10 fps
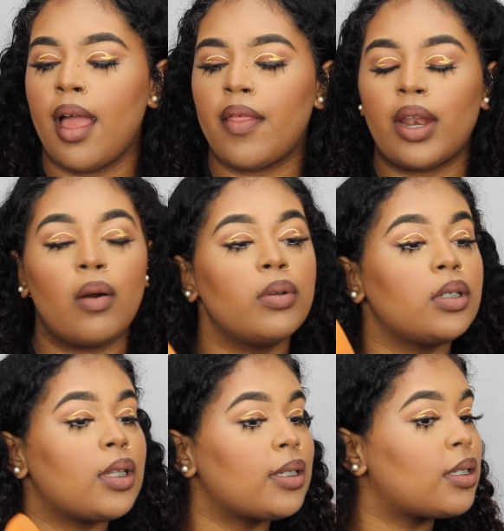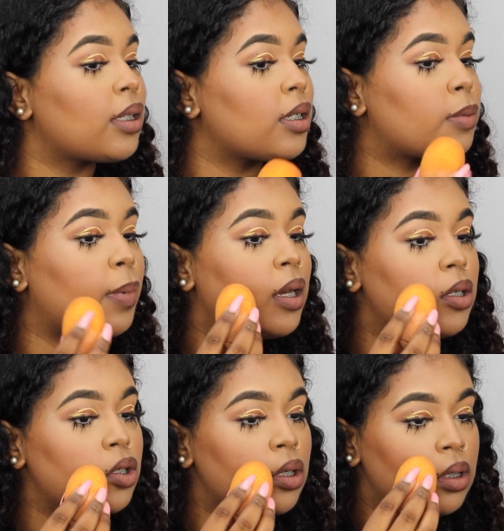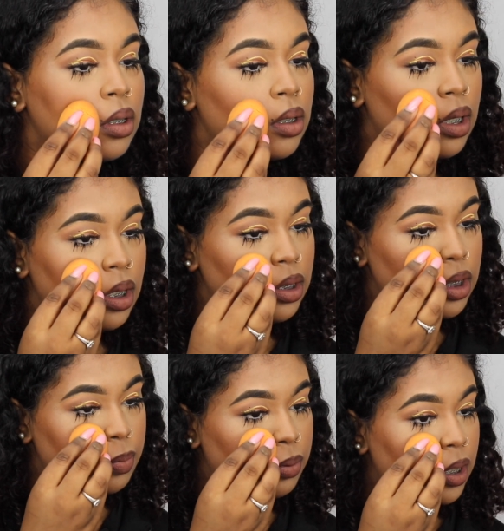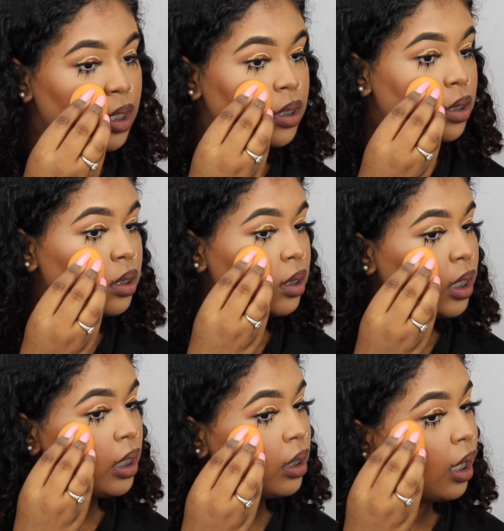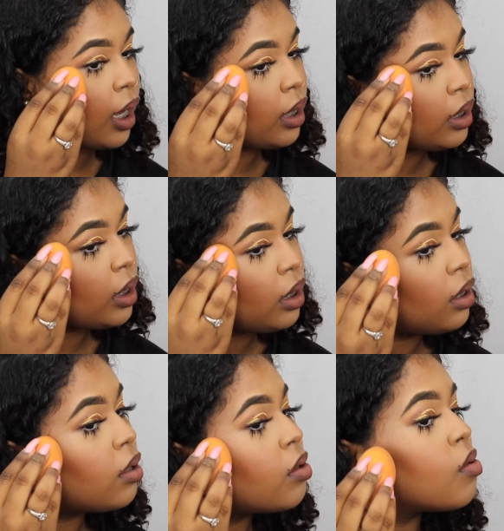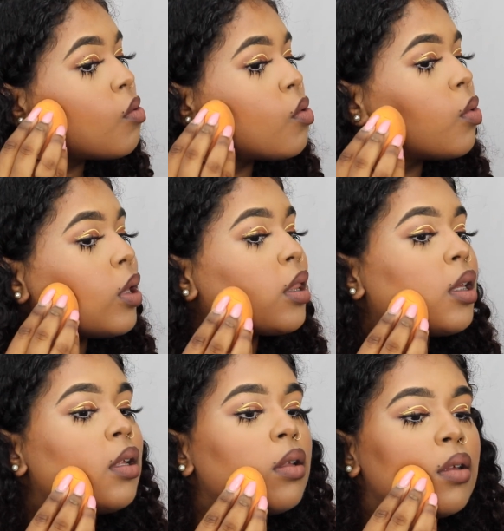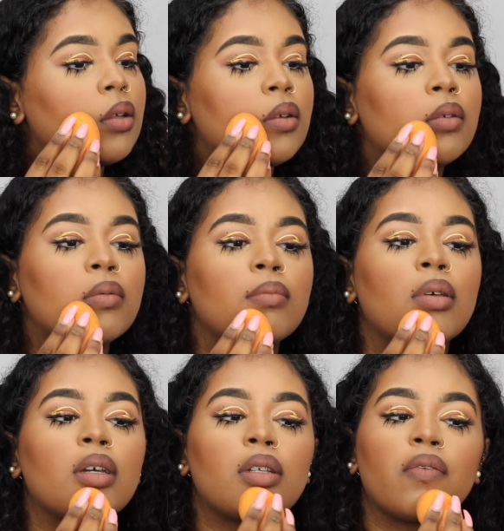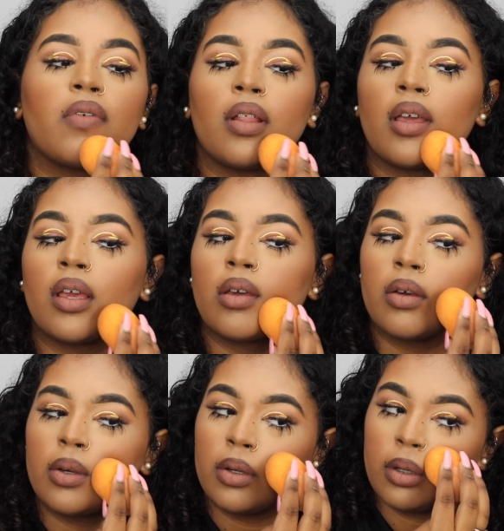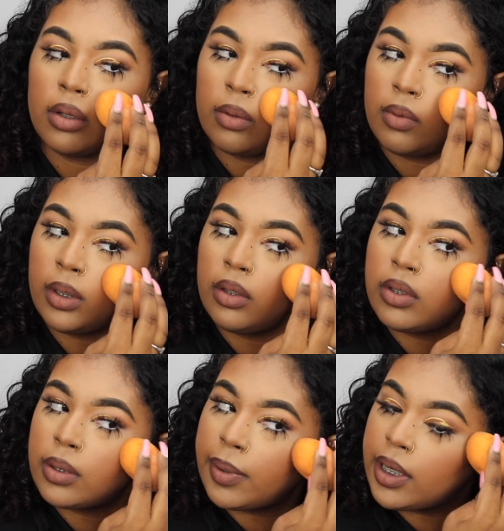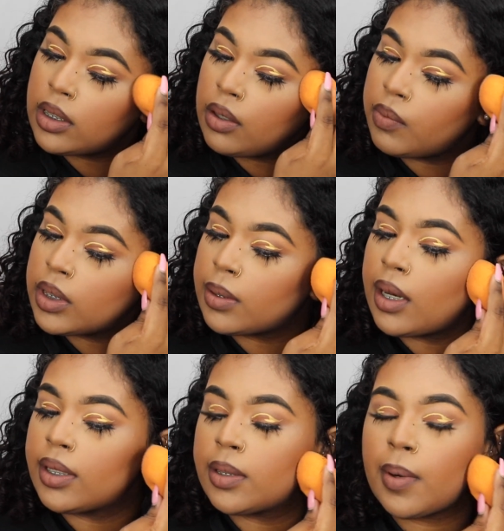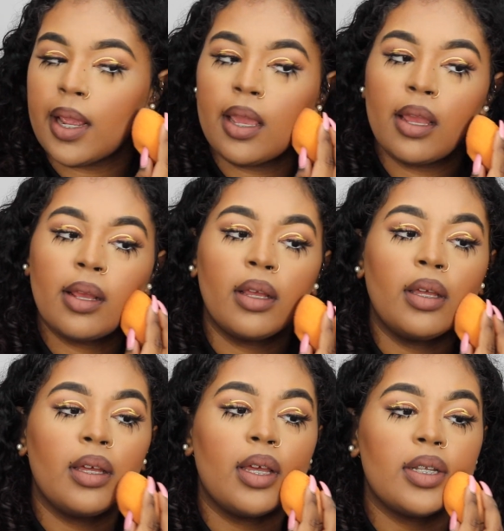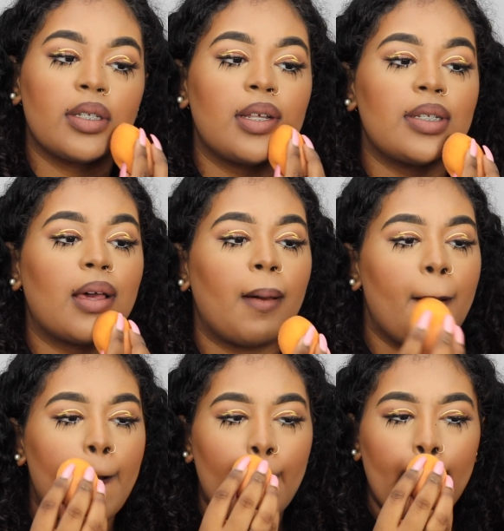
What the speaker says: And then I always just like to take the sponge and just press in lightly with it, because I feel like when you spray yourself with setting spray, it sends out